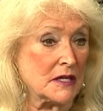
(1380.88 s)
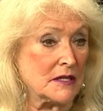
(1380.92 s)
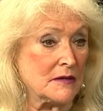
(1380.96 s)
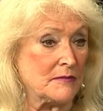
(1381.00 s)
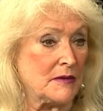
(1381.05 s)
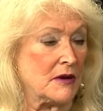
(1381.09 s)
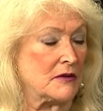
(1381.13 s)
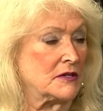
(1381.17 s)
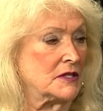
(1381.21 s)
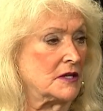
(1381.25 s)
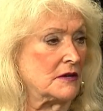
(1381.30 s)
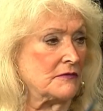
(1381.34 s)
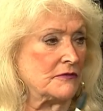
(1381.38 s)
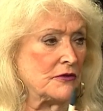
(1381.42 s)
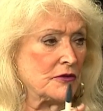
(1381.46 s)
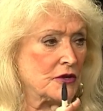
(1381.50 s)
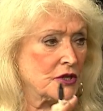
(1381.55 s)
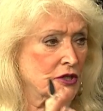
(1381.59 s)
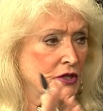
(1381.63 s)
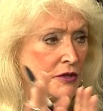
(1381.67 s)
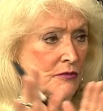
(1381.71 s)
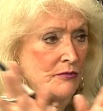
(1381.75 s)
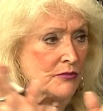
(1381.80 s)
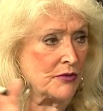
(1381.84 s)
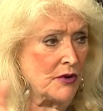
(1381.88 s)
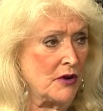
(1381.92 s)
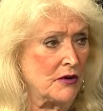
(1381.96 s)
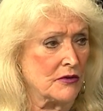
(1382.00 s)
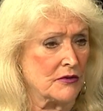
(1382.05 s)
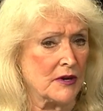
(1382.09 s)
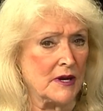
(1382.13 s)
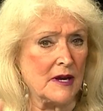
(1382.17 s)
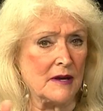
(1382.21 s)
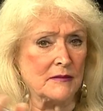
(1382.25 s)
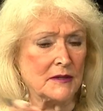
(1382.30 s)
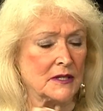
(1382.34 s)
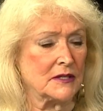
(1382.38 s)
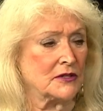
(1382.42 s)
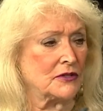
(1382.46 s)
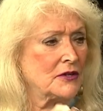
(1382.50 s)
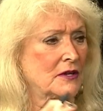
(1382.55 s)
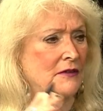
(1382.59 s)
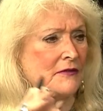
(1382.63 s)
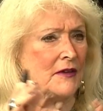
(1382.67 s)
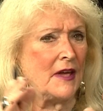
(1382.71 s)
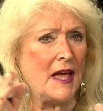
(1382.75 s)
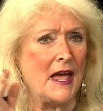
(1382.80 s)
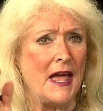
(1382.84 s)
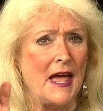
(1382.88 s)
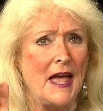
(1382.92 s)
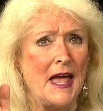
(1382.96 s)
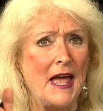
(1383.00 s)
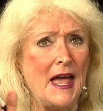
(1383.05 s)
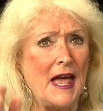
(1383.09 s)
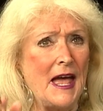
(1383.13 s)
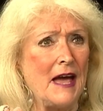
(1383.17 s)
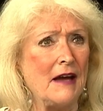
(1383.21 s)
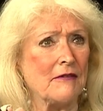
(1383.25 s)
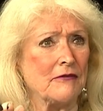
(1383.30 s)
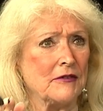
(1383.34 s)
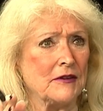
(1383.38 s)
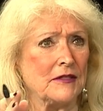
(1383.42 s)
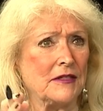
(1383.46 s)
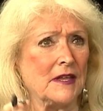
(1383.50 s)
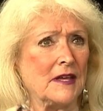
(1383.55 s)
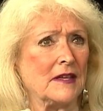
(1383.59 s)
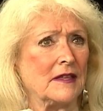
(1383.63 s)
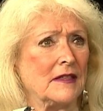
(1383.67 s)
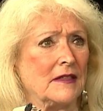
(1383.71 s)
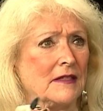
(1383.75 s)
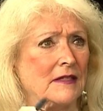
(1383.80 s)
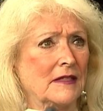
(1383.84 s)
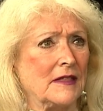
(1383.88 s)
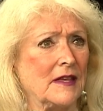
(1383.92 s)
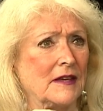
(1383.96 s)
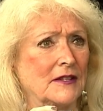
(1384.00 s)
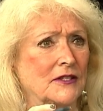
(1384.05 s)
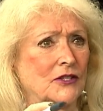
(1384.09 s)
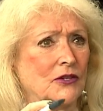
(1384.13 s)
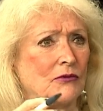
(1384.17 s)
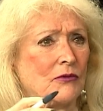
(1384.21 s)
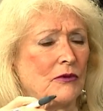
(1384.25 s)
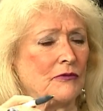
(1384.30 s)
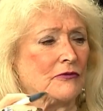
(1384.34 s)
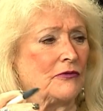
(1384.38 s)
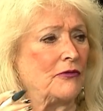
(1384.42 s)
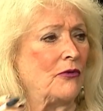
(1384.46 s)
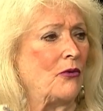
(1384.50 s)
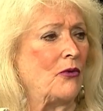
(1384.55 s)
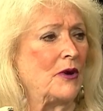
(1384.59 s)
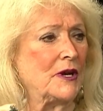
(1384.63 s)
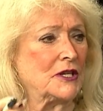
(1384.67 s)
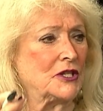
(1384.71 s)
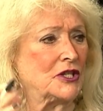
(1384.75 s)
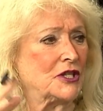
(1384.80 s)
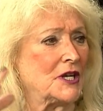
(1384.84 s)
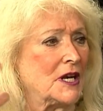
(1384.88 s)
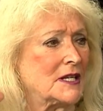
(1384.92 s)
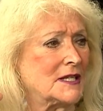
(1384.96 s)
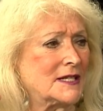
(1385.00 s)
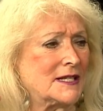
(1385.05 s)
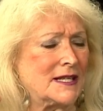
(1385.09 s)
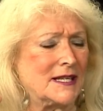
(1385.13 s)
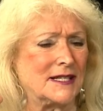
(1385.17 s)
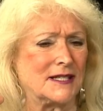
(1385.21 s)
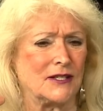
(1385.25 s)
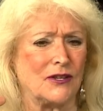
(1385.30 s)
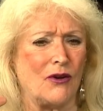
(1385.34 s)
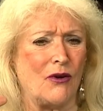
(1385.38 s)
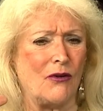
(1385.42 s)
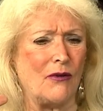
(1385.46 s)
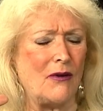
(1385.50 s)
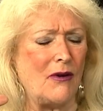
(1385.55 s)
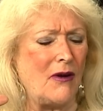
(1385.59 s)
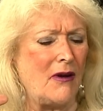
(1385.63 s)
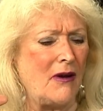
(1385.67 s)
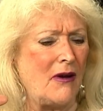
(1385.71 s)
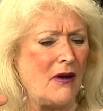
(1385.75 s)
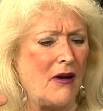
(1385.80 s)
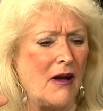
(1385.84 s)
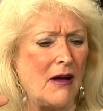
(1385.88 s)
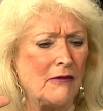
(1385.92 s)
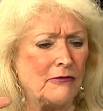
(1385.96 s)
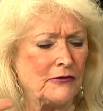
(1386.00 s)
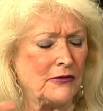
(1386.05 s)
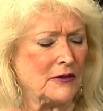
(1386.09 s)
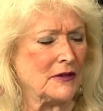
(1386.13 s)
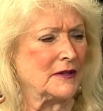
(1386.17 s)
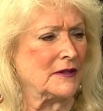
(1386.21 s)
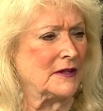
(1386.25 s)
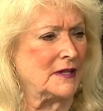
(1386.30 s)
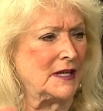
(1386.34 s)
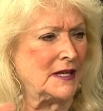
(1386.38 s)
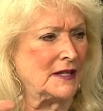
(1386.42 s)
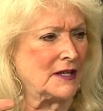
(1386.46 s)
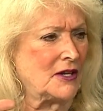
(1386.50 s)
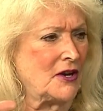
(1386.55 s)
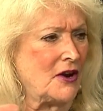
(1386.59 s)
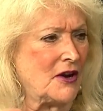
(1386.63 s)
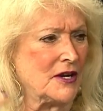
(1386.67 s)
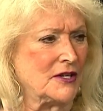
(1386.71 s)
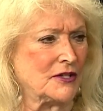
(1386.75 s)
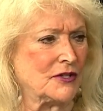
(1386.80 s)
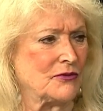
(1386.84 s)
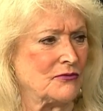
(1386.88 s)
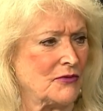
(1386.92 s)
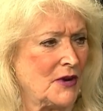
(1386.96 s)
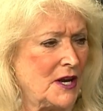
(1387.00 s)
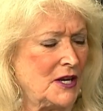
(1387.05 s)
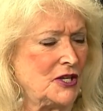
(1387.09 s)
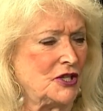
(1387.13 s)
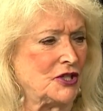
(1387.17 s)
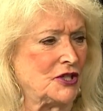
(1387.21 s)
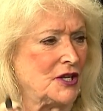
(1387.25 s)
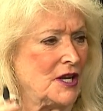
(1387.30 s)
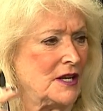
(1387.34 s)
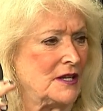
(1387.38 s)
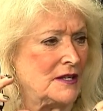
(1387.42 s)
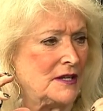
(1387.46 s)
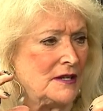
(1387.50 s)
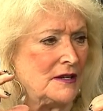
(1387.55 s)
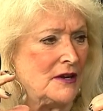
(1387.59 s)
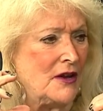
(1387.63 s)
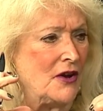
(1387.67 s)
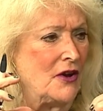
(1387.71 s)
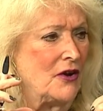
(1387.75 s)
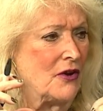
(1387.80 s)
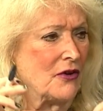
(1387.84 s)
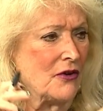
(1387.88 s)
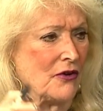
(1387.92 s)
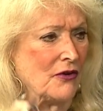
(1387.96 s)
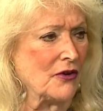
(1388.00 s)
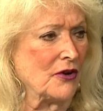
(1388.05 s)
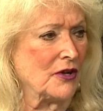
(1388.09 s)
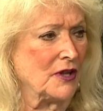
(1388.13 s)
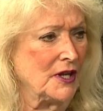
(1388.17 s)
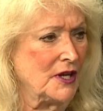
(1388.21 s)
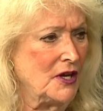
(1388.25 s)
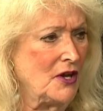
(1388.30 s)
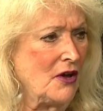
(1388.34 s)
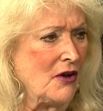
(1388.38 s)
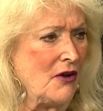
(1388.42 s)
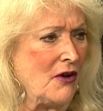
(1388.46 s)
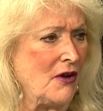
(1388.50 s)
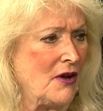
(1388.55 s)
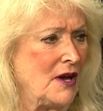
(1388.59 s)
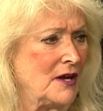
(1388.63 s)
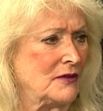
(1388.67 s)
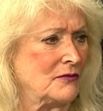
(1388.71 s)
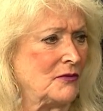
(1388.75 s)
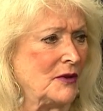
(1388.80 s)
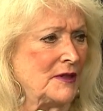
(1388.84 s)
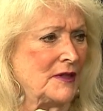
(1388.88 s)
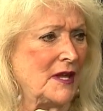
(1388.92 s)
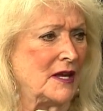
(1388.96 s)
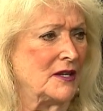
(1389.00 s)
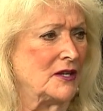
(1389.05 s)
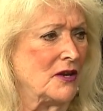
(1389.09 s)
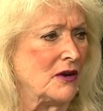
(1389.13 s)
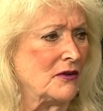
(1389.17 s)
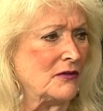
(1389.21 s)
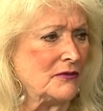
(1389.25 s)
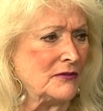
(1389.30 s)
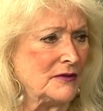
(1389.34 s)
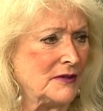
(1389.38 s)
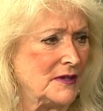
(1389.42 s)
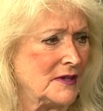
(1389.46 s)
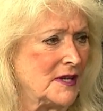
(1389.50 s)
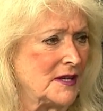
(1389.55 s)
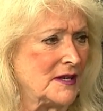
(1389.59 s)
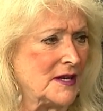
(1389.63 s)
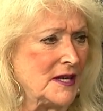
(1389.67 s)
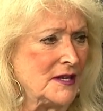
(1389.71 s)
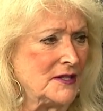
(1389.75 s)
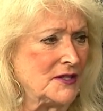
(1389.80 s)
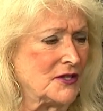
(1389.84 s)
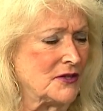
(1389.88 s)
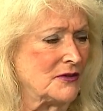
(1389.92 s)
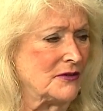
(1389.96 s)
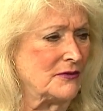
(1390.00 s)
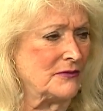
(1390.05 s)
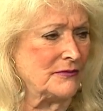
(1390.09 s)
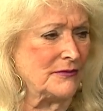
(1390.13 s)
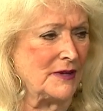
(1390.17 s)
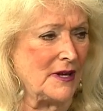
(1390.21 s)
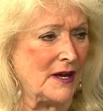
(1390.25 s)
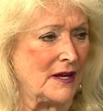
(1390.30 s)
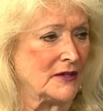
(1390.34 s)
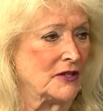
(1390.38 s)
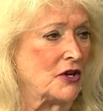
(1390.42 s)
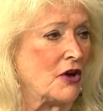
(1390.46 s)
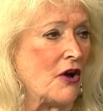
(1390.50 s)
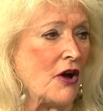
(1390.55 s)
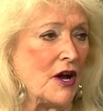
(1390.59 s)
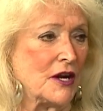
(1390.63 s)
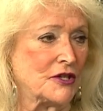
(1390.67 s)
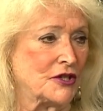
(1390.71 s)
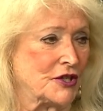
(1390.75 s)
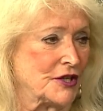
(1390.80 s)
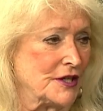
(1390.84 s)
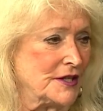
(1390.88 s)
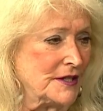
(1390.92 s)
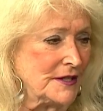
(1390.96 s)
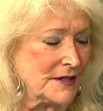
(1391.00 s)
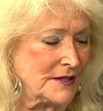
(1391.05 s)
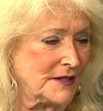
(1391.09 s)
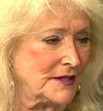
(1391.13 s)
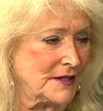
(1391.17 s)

about diversion programs and sort of everything to avoid just this awful incarceration early on when the kids are unconscious,